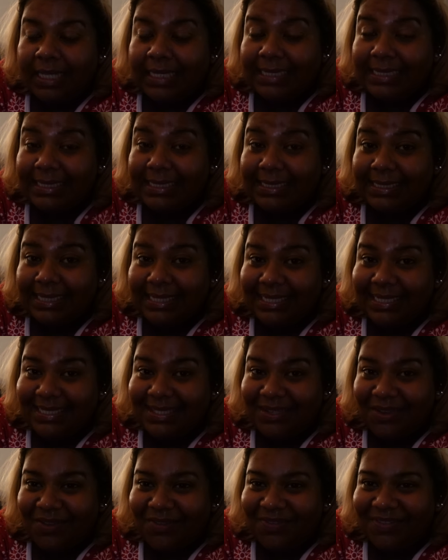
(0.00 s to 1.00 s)
since he
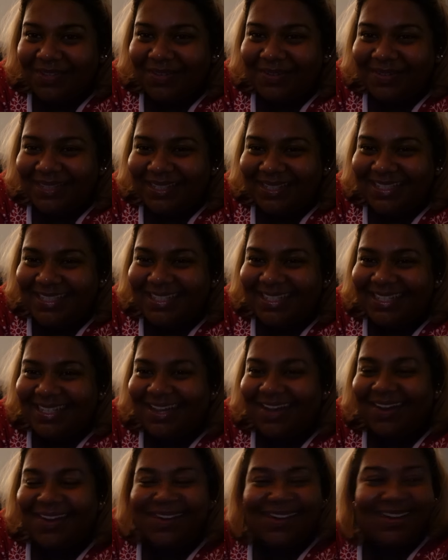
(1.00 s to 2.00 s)
is comfortable
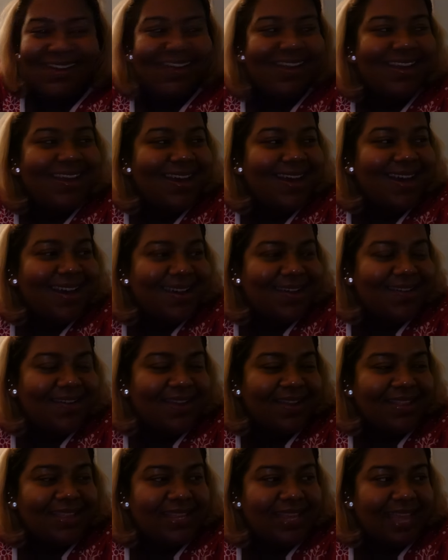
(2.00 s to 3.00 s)
or
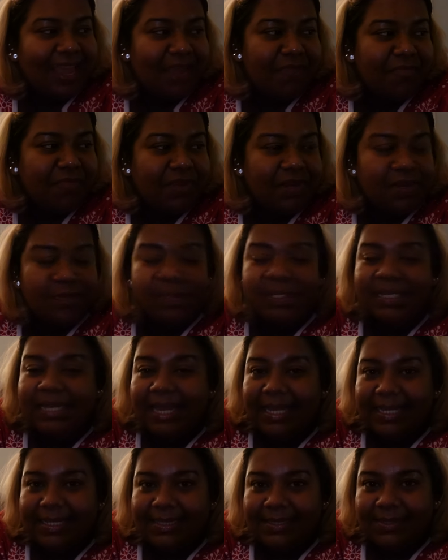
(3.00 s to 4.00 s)
around the camera. It'd be
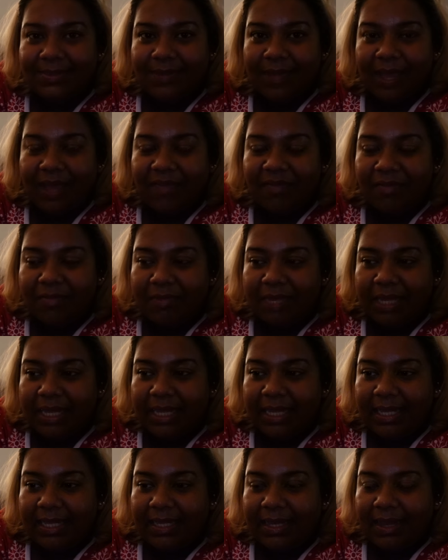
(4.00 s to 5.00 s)
nice to have him
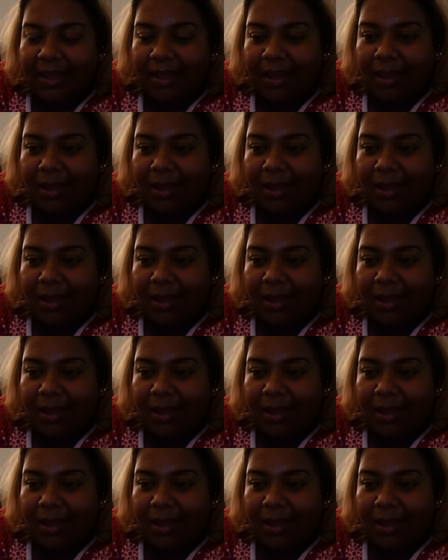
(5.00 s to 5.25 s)
in.